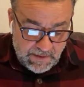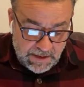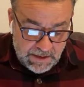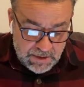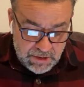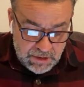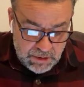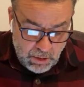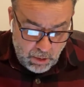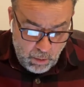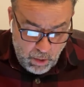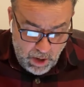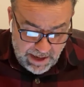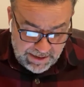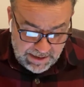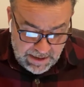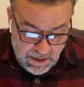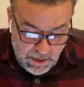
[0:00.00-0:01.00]
So
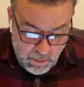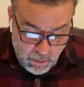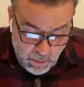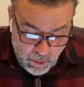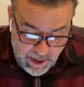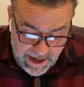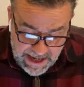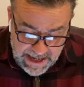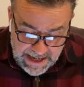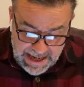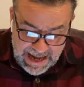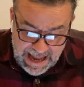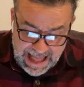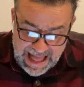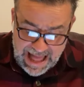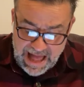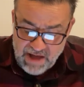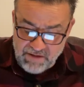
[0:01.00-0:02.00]
what we
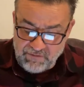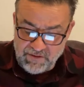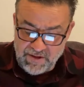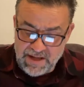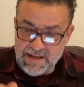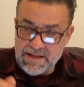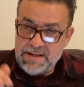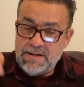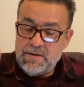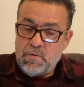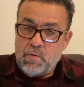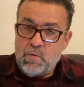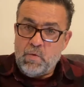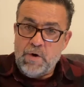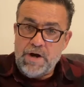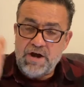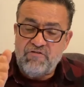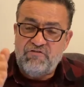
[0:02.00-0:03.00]
have
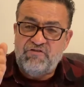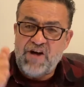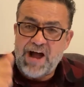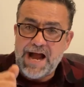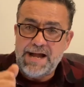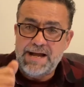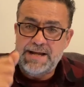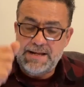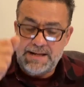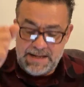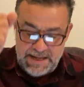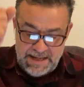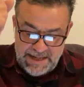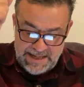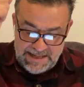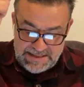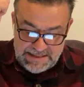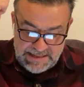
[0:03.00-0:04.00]
we're fighting
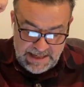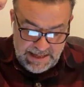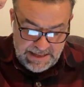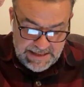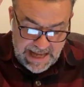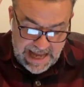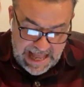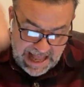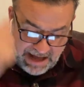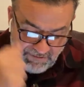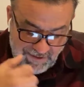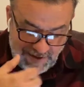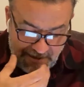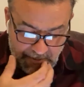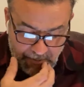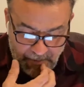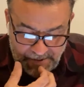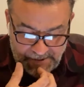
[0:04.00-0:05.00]
is in the
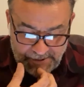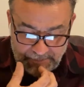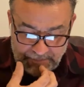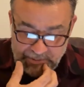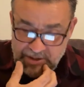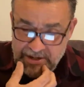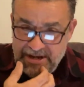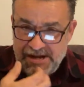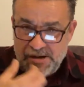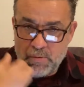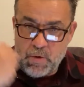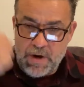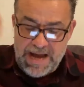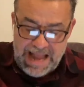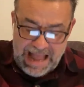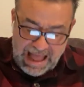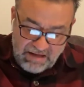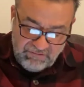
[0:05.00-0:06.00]
heavenly realms. We
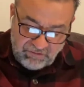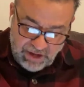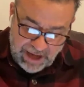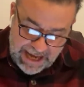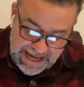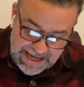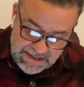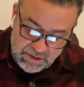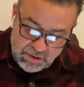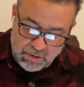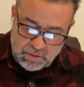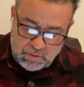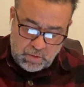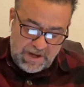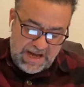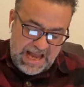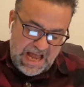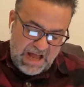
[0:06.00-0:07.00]
have angels,
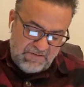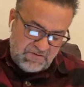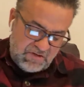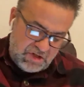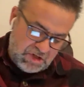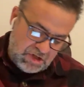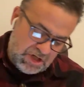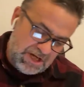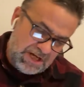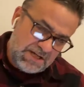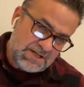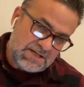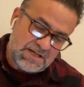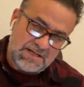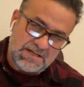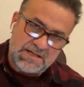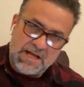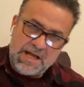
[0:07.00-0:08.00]
we have
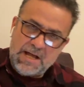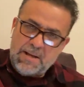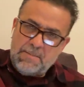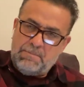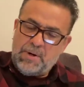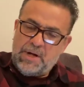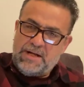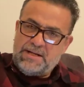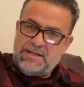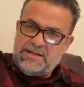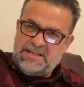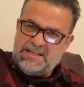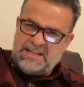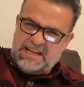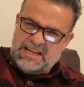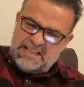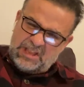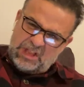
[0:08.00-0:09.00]
Jesus, but
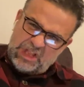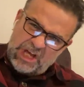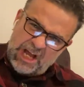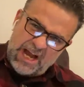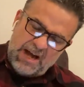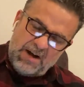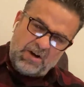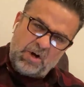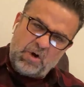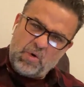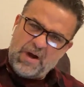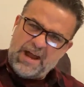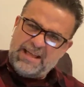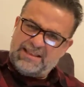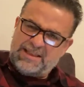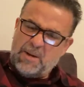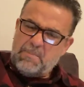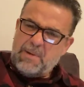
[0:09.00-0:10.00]
there
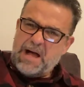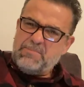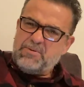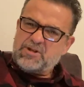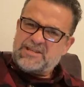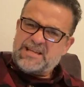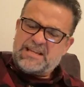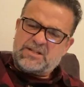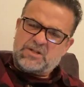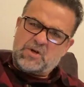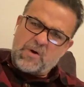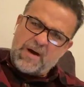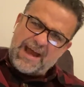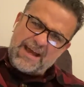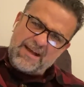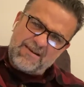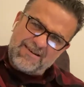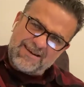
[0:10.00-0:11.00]
great the bible says
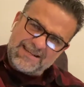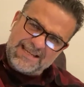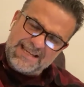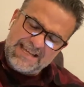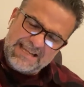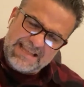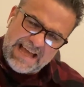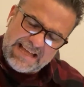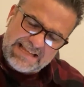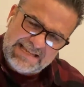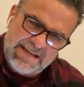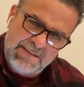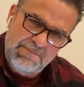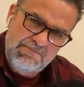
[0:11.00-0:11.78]
greater is he that's in